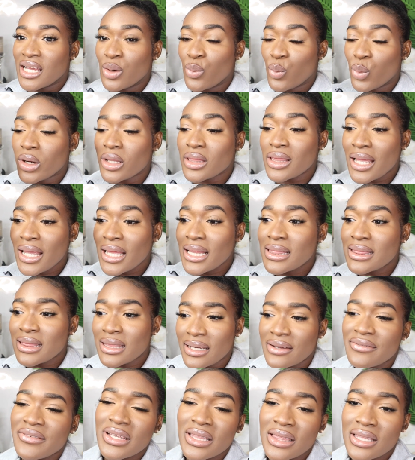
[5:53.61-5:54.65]
we're like
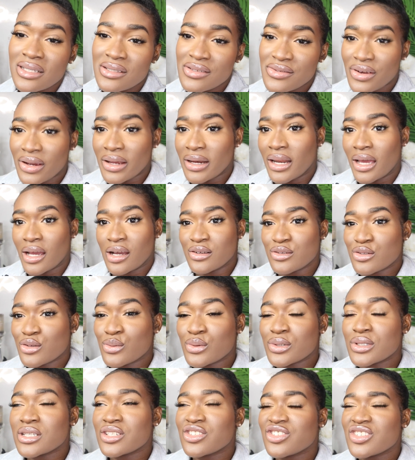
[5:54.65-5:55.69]
living this right now
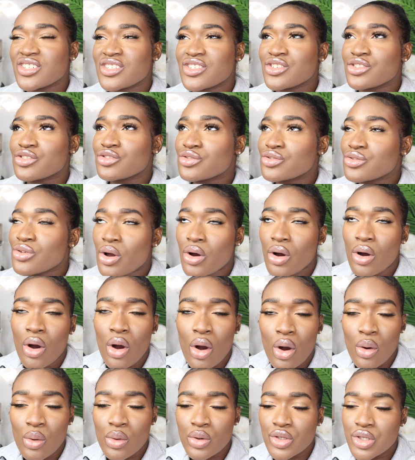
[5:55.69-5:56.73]
so it's just
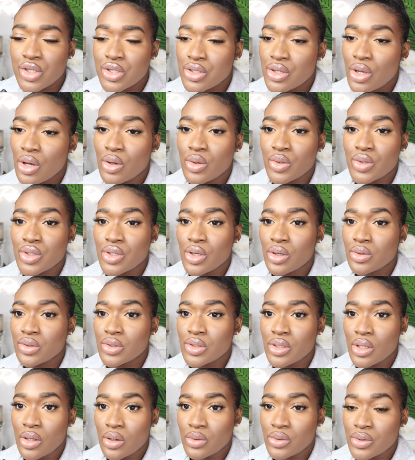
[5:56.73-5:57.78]
so so so
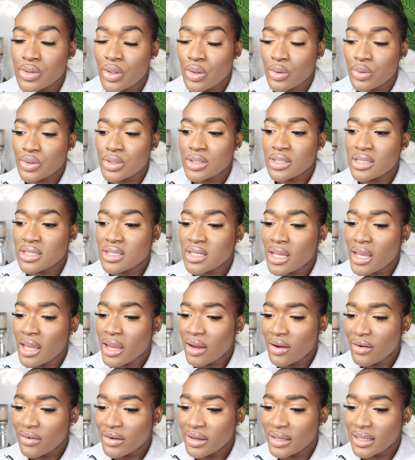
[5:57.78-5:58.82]
so so
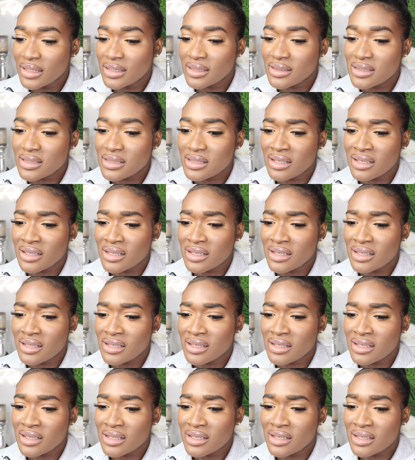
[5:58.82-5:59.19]
scary